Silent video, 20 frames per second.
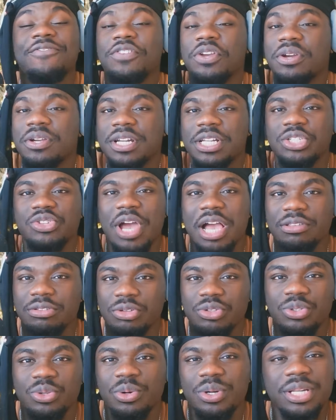if you're an
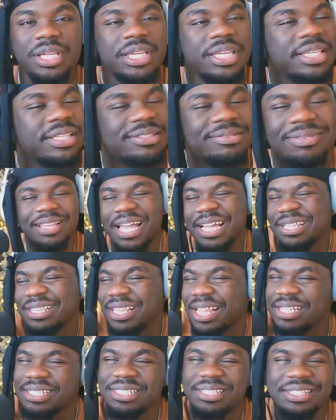attractive shorty, like,
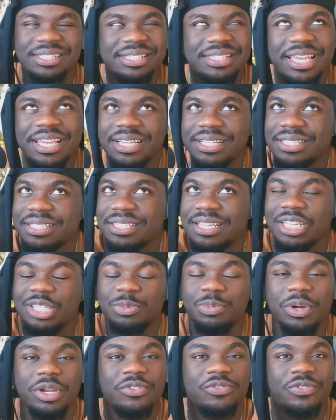let's just say a
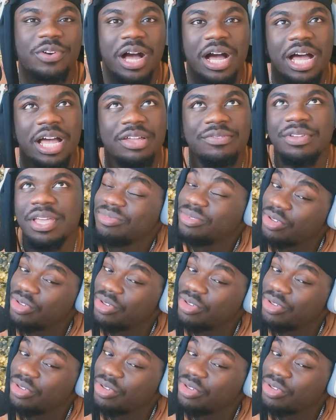6.5,